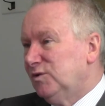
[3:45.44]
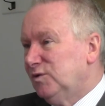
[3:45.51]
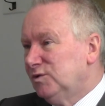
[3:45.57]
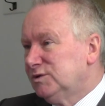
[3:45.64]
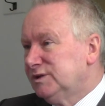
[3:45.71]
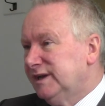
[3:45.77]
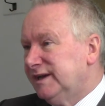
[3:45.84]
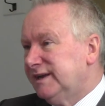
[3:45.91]

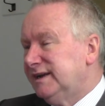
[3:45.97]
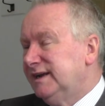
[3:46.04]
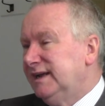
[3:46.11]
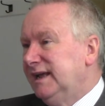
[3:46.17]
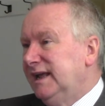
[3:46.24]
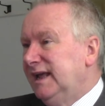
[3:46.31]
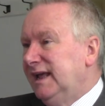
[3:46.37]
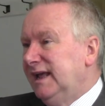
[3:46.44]
older,
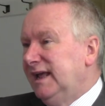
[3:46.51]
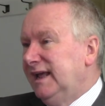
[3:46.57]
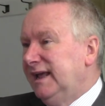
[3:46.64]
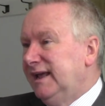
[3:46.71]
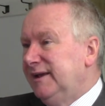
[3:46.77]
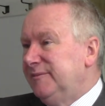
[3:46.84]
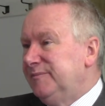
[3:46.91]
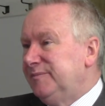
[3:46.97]

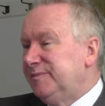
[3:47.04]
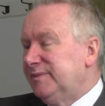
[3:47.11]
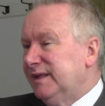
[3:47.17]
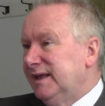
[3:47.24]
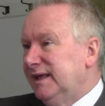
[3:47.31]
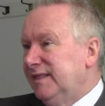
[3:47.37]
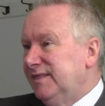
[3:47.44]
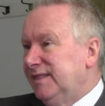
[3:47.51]

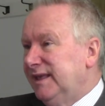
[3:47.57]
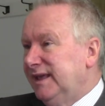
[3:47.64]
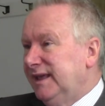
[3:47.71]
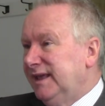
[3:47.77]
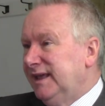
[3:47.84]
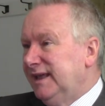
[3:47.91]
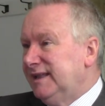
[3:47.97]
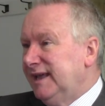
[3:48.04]

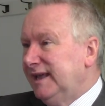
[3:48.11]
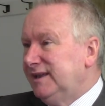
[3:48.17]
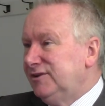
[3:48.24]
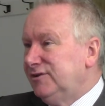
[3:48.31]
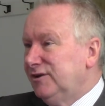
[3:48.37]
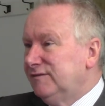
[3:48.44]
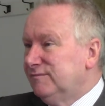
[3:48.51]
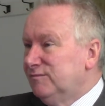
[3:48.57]
they
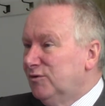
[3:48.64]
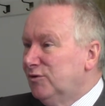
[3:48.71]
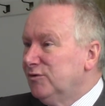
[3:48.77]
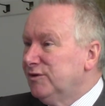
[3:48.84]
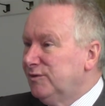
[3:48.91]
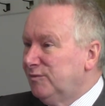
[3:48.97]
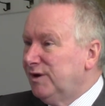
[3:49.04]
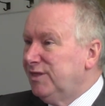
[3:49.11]
tend to have more
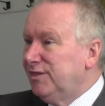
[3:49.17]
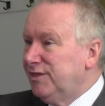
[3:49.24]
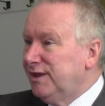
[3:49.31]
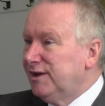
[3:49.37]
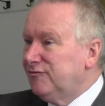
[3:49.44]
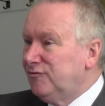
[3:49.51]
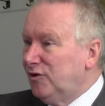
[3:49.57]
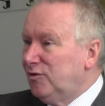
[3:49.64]
than one
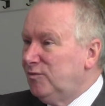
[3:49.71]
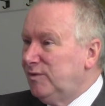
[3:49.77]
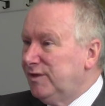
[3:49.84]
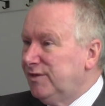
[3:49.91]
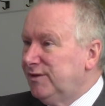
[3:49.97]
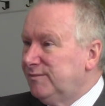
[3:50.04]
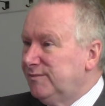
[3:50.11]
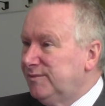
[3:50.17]
thing wrong
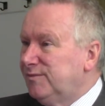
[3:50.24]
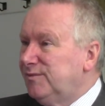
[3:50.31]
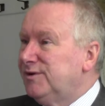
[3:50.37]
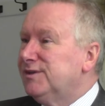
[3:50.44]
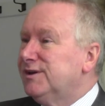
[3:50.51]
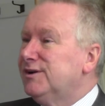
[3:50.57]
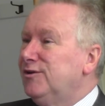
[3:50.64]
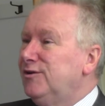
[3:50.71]
with them,
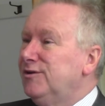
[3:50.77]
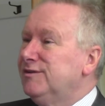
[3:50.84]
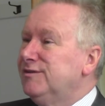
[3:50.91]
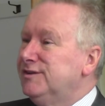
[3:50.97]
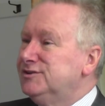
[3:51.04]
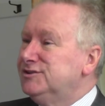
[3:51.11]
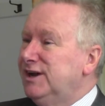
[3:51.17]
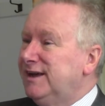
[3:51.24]
what they call in
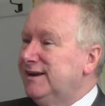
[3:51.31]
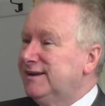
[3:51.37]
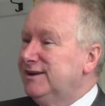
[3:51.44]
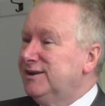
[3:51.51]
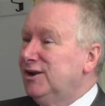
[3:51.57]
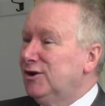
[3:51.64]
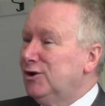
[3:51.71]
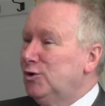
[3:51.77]
the
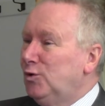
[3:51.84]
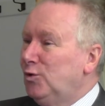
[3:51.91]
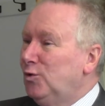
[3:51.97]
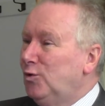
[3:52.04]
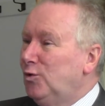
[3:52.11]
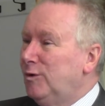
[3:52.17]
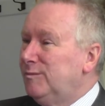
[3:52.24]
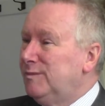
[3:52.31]
jargon
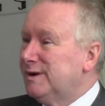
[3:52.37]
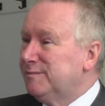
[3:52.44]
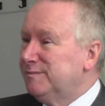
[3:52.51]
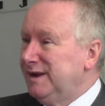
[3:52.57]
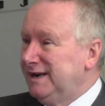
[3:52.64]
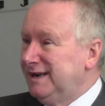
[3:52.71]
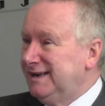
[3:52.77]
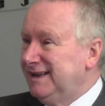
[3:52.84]

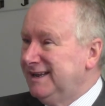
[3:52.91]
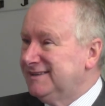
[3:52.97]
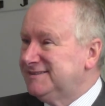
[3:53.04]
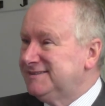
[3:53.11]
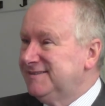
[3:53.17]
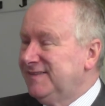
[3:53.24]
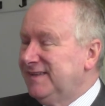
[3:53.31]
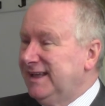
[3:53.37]

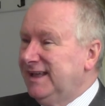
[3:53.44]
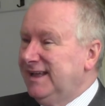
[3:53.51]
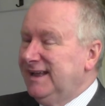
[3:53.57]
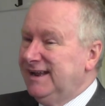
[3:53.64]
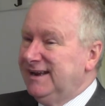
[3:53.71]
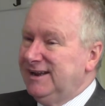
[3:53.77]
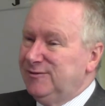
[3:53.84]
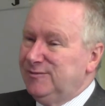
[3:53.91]
comorbidities.
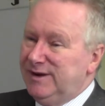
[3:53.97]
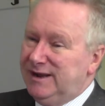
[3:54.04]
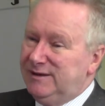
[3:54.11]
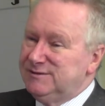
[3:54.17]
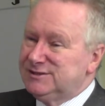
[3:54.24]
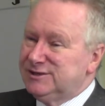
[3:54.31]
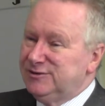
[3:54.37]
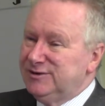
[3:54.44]
Now, when I
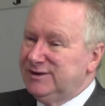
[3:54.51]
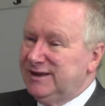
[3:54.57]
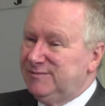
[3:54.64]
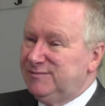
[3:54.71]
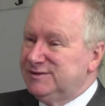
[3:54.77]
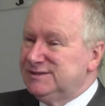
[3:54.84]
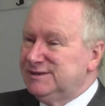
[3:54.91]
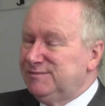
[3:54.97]
was growing
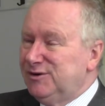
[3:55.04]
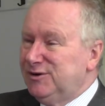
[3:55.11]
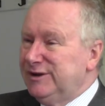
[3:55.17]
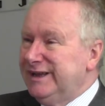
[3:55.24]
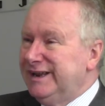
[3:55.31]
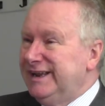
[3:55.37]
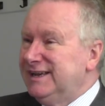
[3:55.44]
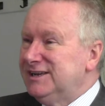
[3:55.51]
up as a
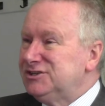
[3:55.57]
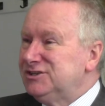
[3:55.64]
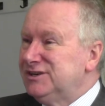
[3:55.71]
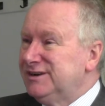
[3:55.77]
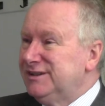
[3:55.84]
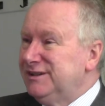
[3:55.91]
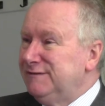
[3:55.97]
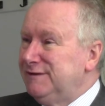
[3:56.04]
boy in
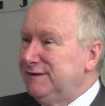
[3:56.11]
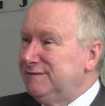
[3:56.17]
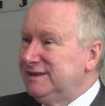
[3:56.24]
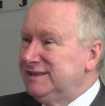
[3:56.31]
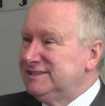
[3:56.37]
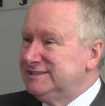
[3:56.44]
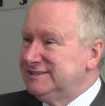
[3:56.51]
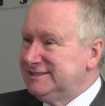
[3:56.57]
Ayrshire in the
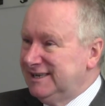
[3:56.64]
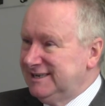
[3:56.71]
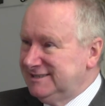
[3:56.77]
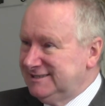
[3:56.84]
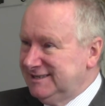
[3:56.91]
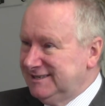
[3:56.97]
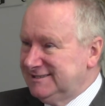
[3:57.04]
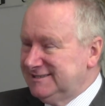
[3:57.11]
50s and
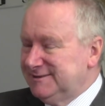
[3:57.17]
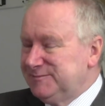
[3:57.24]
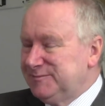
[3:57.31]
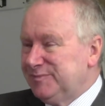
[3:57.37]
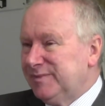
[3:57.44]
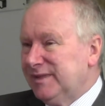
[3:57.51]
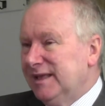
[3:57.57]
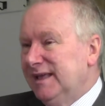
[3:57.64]
60s,
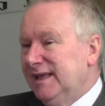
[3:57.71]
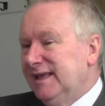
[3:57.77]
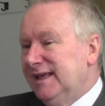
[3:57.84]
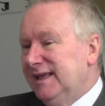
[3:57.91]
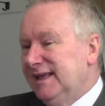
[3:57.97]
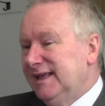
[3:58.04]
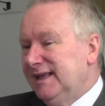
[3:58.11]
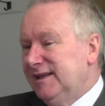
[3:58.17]

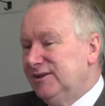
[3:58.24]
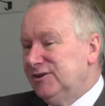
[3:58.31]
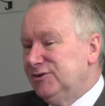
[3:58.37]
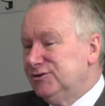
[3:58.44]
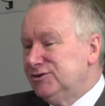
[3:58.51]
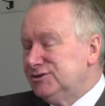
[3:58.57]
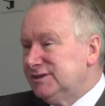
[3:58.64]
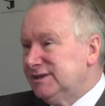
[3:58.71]

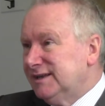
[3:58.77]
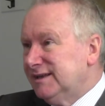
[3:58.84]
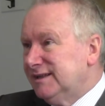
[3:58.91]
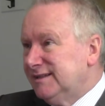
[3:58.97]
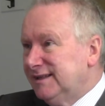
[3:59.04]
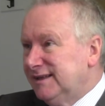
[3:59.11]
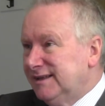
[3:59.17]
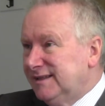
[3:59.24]
usually
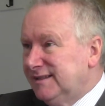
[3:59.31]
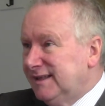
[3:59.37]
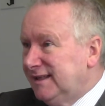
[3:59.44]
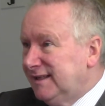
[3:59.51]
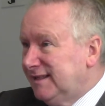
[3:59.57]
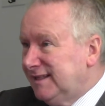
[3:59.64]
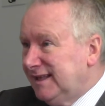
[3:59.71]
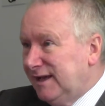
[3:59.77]

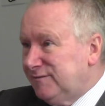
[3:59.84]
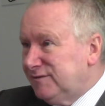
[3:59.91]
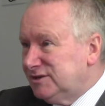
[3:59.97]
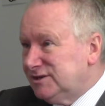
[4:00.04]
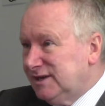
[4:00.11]
the average